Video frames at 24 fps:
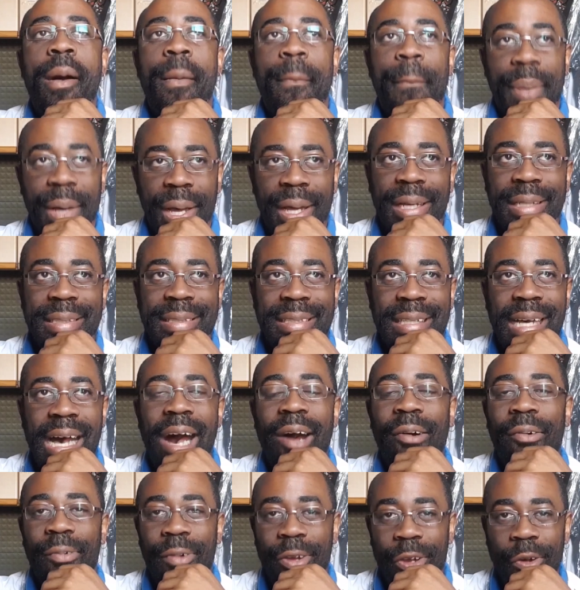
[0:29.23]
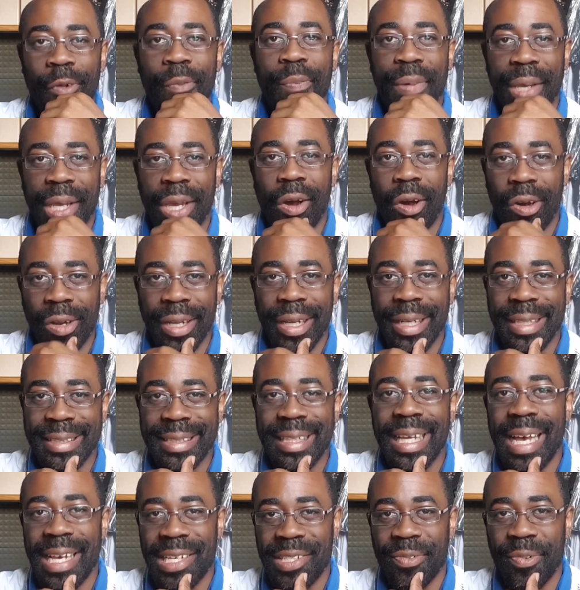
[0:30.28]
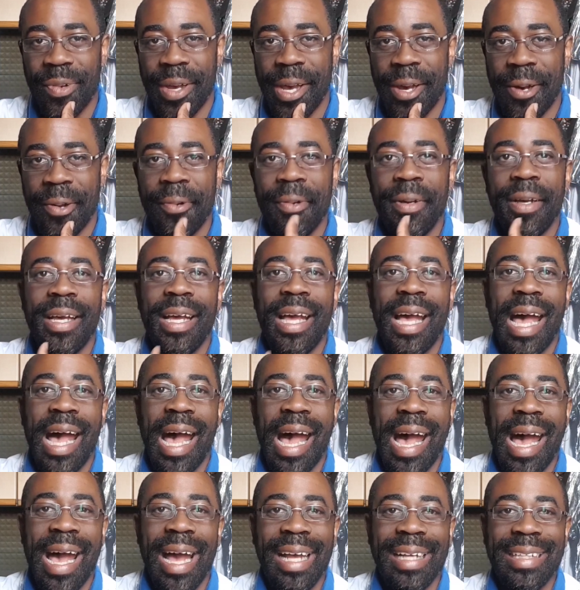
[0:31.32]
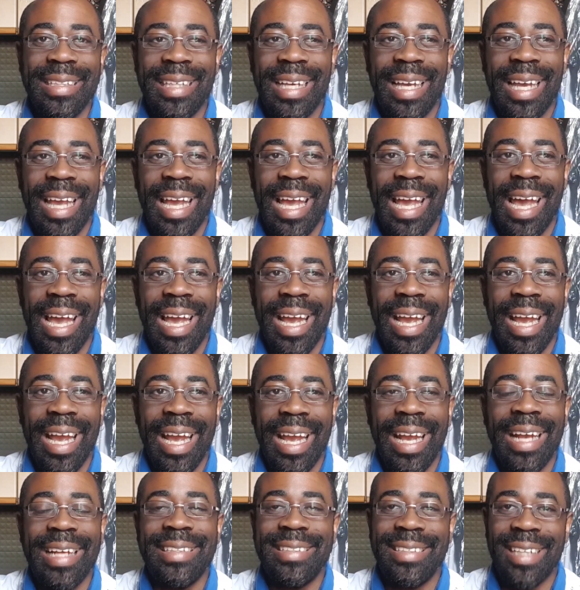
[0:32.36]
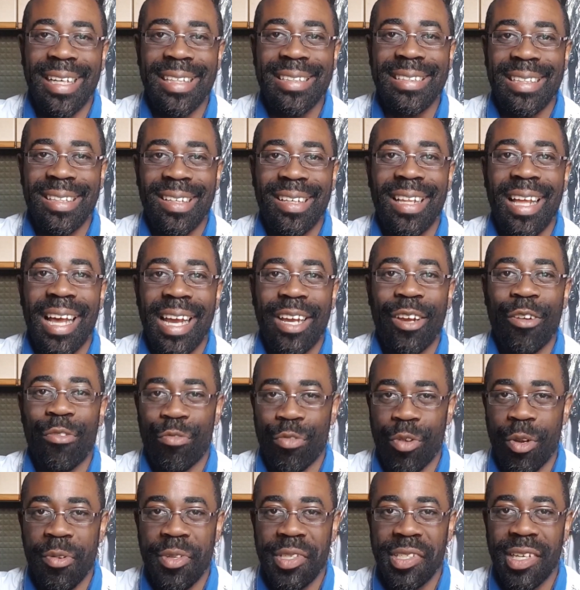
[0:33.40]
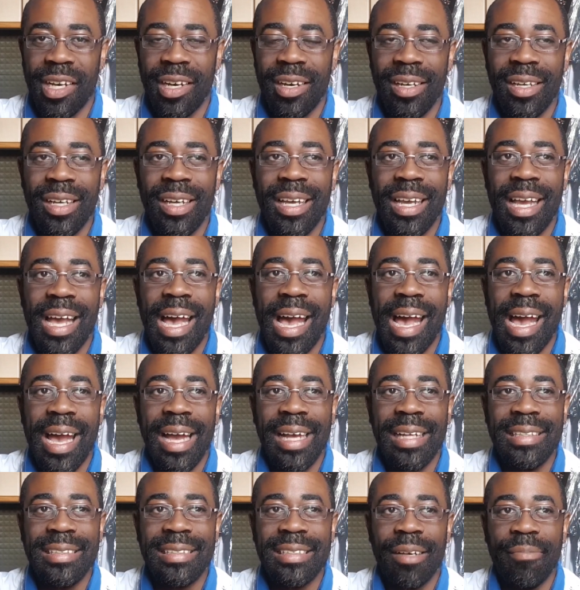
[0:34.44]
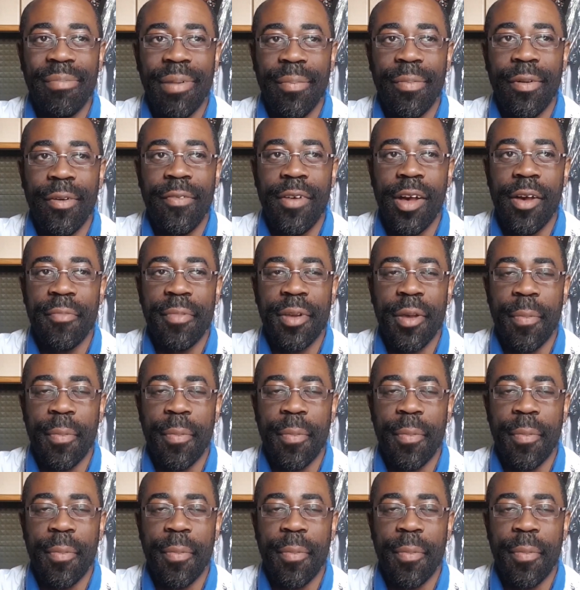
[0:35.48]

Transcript: But I will be honest as well, and it does look like a router, and some people have